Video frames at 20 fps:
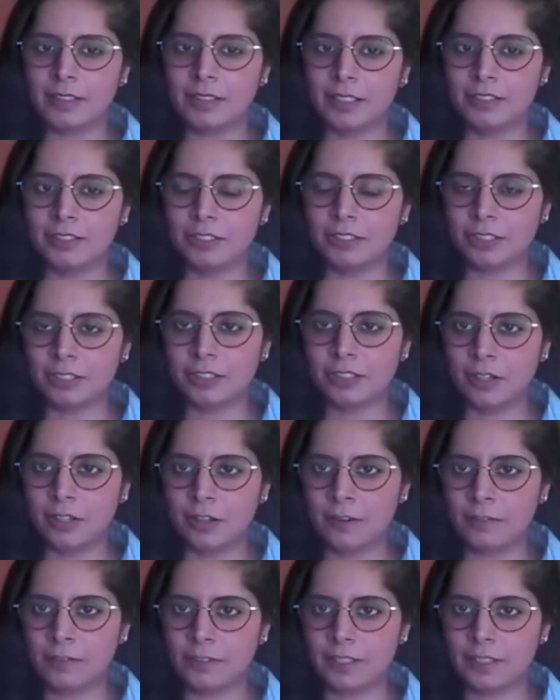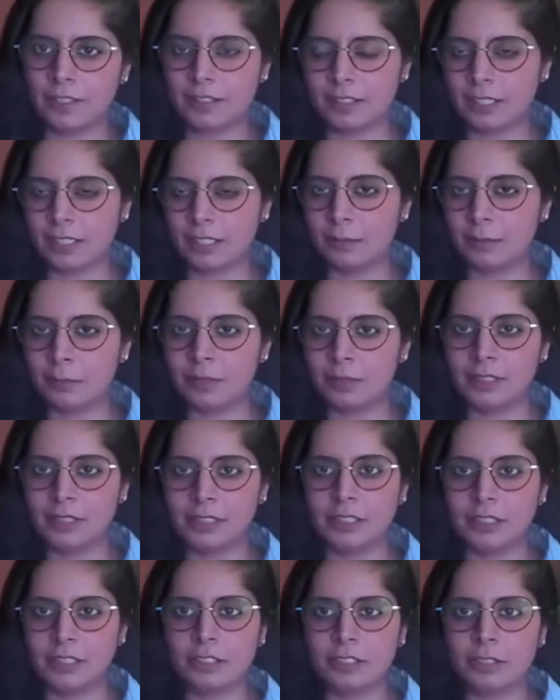culture of
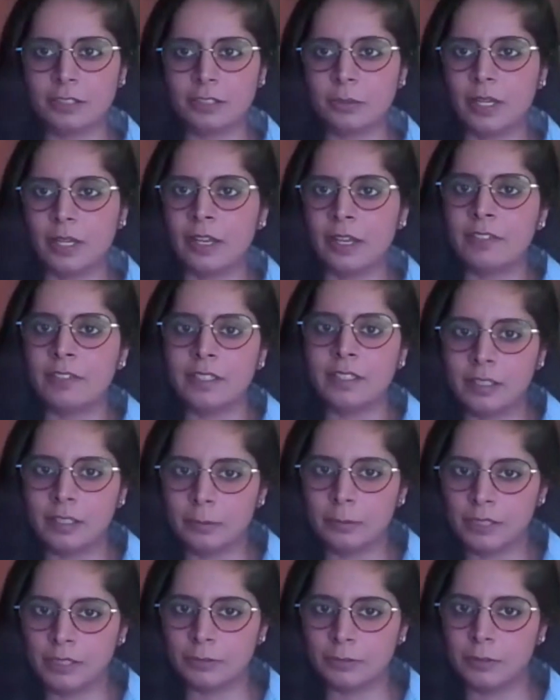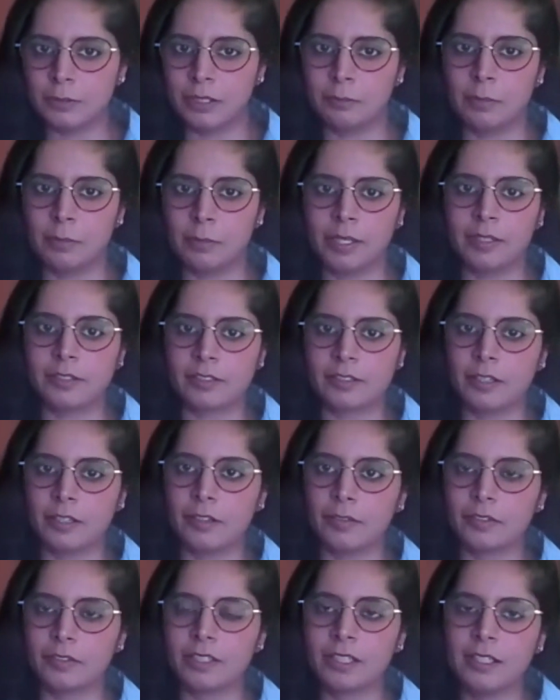sustainability through everything we do at
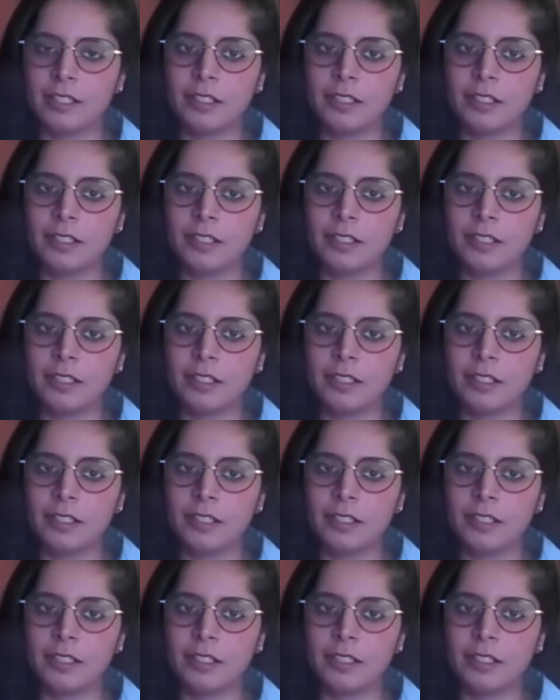Microsoft.